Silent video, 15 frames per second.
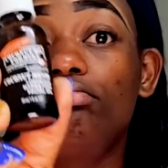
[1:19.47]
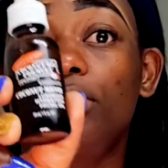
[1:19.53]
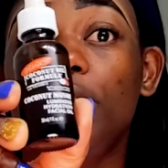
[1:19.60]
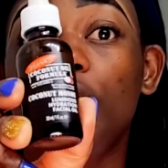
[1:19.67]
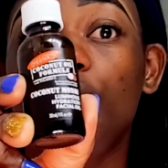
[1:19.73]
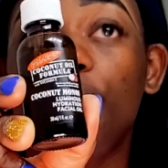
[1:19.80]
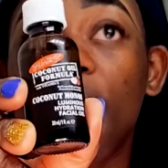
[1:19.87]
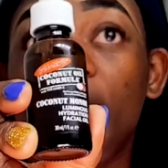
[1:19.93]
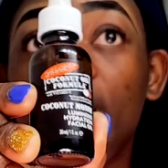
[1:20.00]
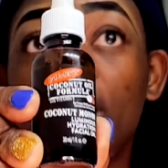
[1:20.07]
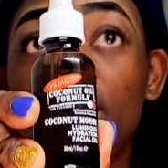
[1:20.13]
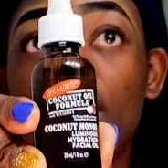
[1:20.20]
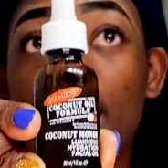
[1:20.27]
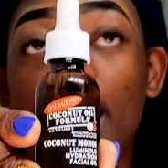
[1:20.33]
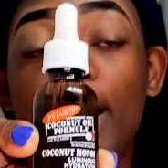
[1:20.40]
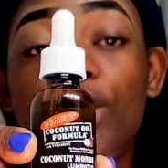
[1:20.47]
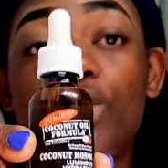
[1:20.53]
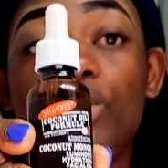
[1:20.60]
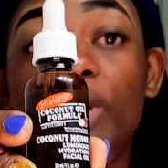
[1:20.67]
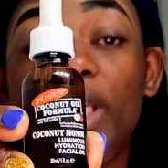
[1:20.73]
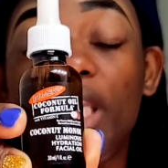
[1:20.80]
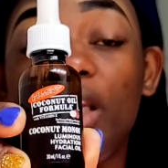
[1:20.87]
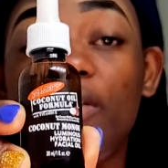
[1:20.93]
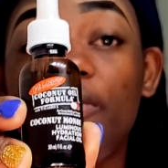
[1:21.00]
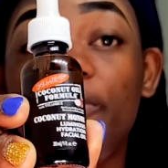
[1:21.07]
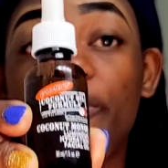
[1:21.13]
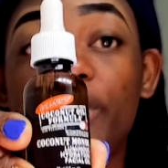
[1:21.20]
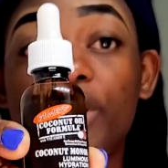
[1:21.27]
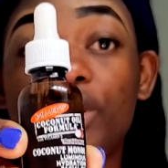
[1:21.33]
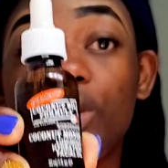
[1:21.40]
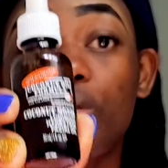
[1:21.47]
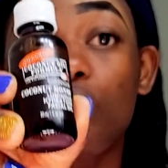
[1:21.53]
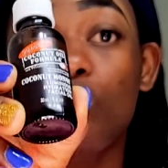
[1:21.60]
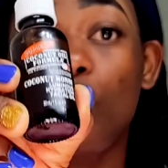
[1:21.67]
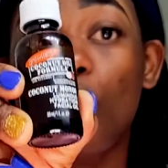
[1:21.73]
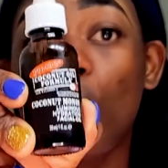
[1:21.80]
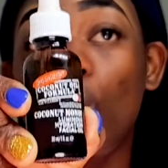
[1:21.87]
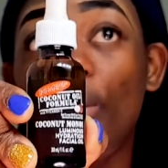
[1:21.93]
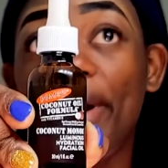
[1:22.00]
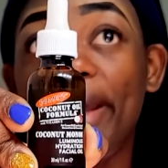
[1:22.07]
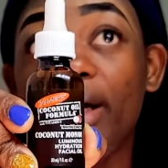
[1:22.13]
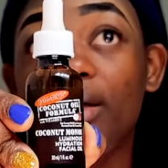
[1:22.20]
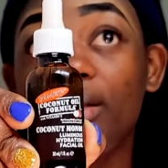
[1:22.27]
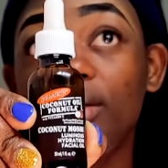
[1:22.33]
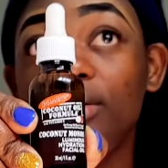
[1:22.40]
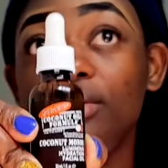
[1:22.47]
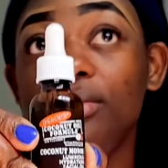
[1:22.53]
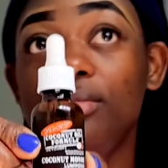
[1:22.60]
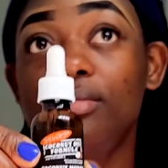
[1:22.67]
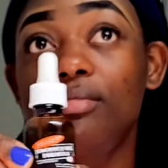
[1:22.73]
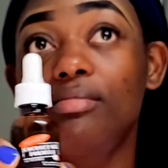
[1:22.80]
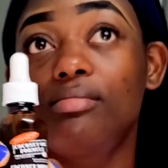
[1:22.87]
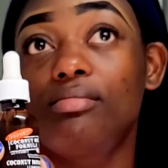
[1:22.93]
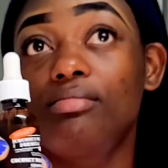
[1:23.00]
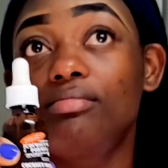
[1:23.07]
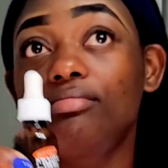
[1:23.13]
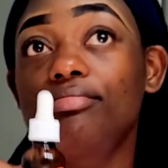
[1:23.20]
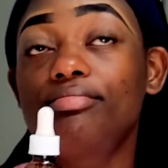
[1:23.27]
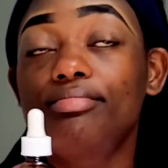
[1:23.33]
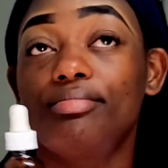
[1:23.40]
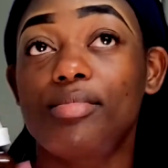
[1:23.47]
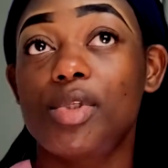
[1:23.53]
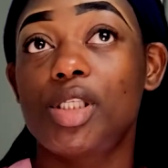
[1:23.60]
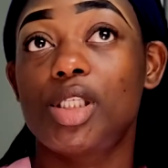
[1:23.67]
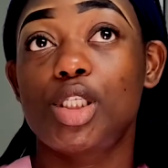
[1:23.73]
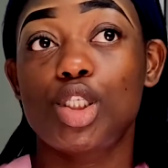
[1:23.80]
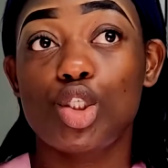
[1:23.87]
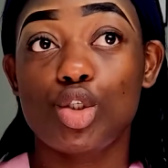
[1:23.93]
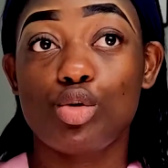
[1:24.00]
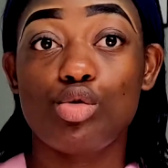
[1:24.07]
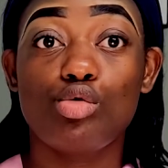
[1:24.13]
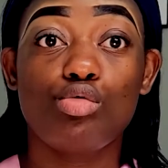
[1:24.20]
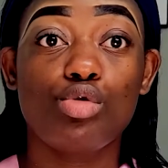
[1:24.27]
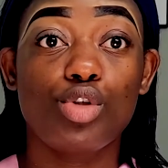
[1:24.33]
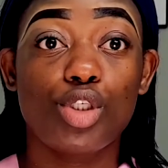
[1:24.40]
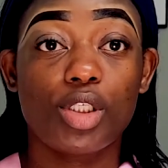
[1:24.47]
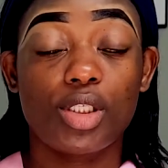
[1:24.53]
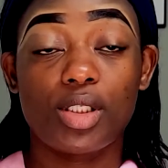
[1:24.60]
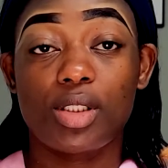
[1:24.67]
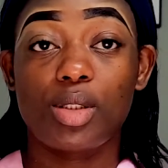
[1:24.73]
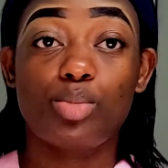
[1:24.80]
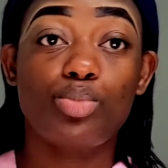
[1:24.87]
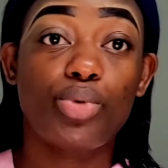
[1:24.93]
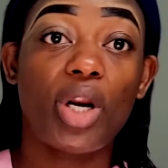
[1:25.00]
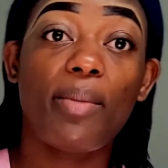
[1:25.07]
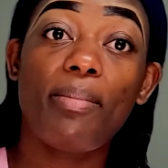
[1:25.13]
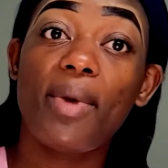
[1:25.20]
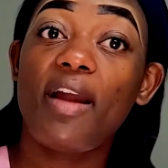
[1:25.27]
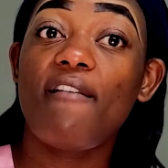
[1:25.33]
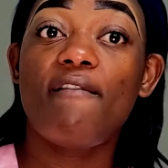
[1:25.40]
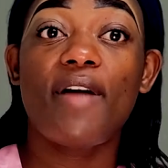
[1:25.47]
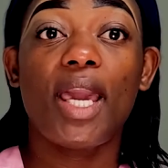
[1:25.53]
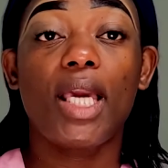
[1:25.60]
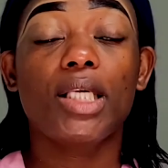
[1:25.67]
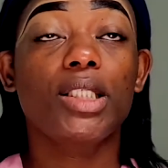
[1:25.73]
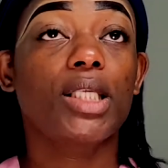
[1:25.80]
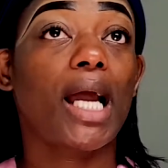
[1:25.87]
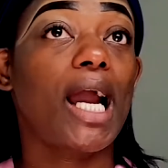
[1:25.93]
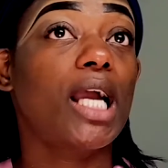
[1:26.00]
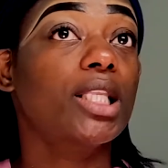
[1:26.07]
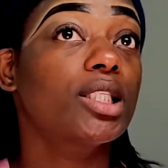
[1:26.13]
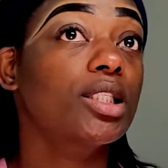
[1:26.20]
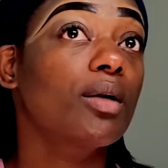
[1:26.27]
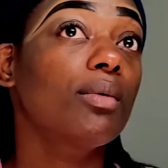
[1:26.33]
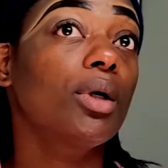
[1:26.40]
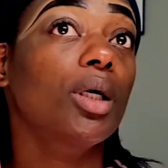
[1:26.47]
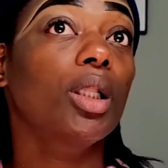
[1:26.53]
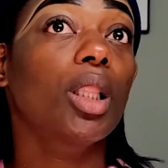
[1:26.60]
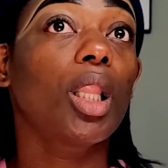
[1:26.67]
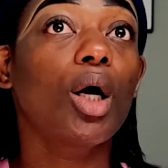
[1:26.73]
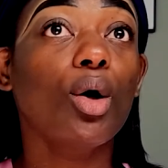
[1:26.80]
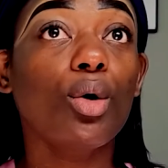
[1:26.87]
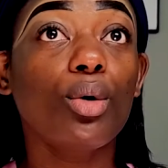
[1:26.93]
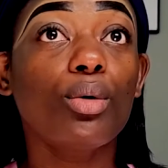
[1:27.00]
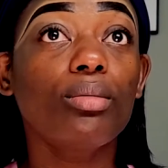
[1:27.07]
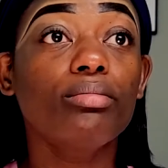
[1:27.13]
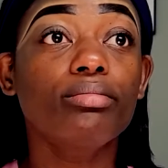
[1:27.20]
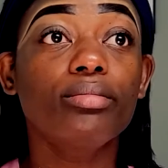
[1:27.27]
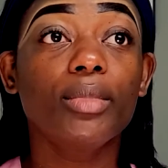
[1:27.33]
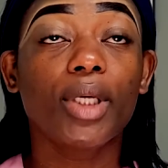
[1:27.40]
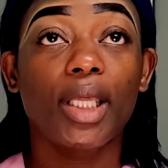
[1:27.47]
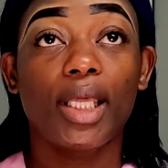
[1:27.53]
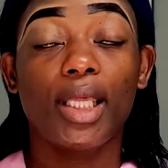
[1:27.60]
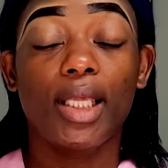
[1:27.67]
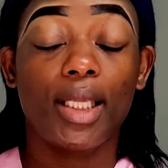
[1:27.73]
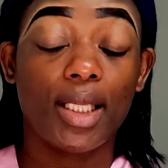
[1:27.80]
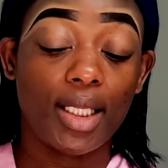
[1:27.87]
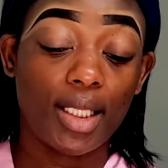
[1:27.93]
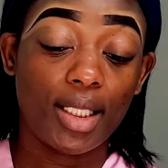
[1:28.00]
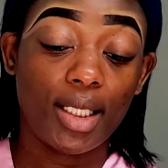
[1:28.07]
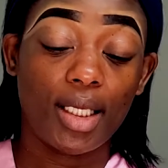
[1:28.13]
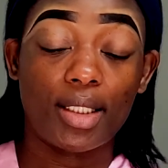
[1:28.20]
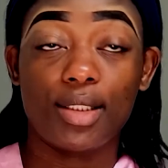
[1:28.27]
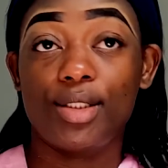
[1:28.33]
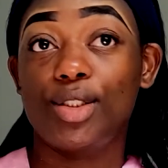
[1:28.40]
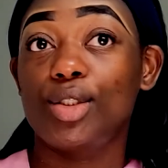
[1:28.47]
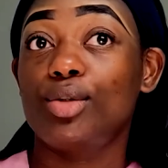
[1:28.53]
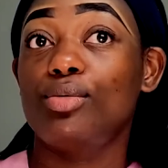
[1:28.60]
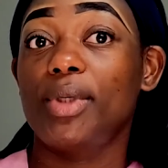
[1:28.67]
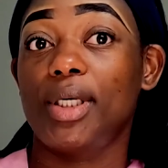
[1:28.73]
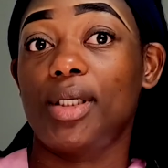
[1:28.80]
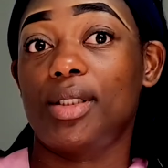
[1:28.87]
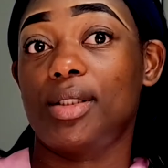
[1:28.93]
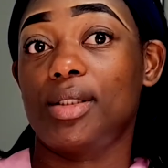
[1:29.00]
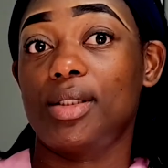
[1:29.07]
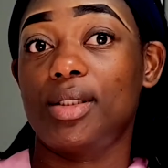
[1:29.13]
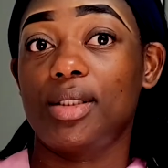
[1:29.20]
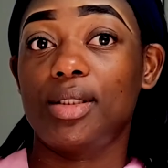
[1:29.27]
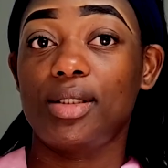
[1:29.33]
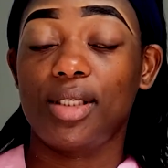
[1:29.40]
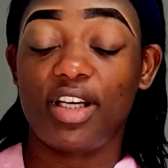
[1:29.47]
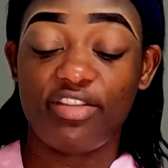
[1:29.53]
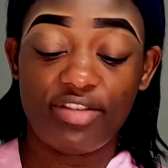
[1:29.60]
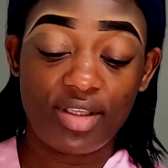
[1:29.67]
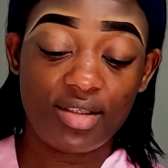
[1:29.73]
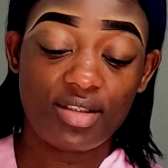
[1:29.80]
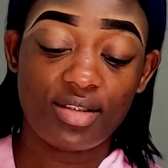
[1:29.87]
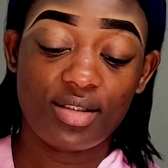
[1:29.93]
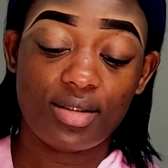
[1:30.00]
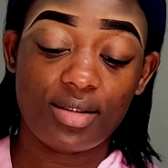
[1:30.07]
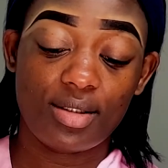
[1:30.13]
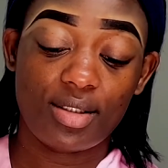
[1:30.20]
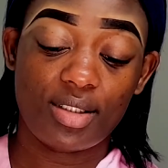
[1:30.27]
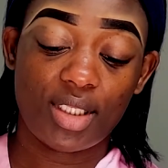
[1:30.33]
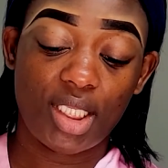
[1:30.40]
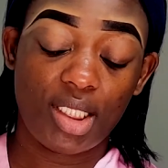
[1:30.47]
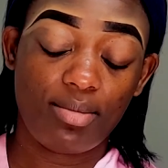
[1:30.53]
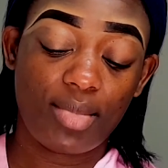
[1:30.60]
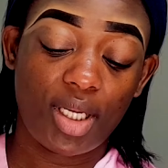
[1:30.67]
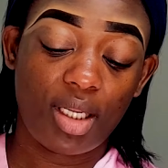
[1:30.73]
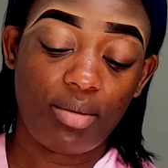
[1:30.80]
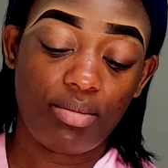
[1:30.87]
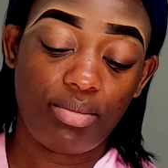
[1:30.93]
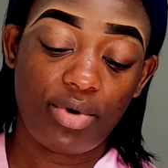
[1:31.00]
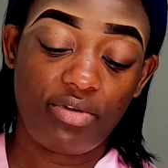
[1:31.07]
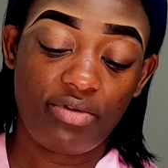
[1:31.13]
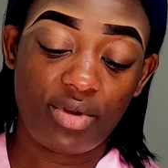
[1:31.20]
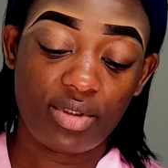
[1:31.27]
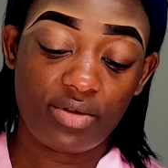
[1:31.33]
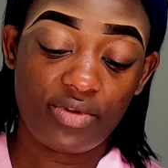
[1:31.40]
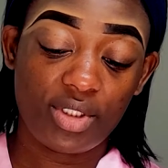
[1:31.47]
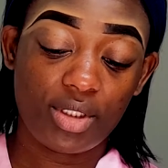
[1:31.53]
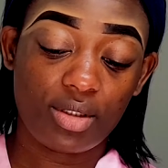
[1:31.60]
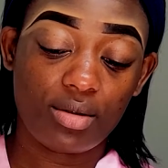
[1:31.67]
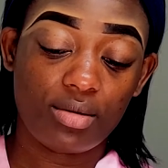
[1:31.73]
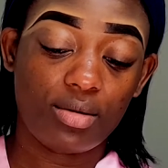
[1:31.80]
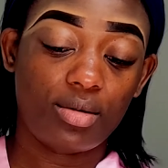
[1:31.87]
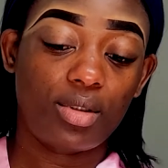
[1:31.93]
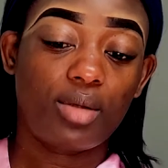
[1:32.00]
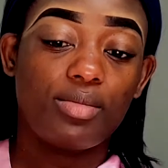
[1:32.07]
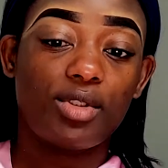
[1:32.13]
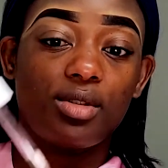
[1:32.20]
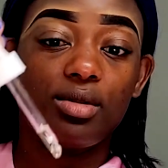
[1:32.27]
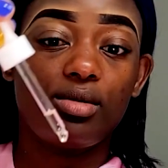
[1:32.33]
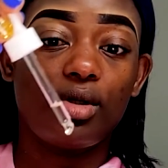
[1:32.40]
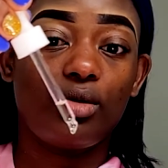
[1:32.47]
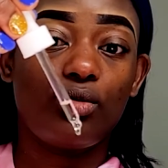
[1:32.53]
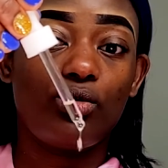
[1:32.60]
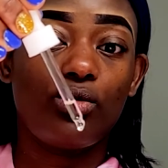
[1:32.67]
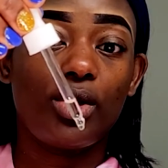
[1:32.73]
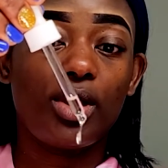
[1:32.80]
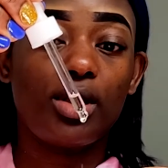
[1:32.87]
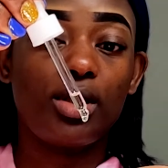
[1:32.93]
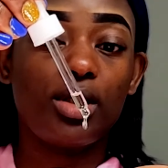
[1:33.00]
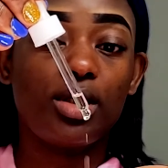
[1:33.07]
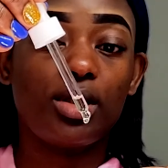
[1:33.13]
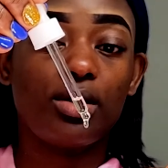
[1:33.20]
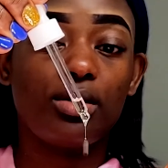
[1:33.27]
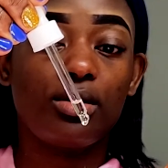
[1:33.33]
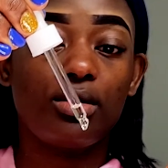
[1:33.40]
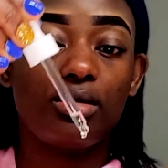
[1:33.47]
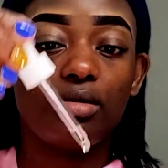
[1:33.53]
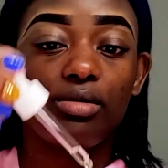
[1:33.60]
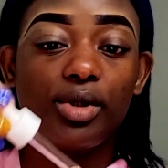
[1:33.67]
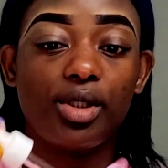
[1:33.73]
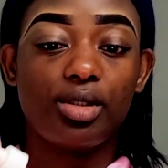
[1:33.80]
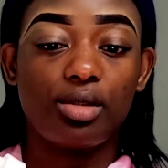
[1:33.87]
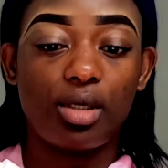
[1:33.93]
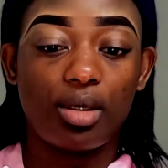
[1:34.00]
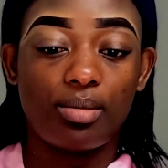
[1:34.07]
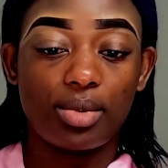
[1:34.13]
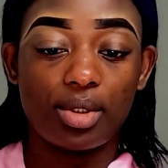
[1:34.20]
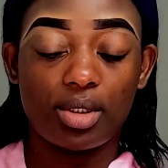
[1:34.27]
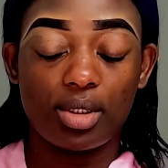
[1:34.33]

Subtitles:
luminous hydrating facial oil to just prep my face, add some glow to it. So I've used this in my previous video. So I'm just doing 1, 2, 3 drops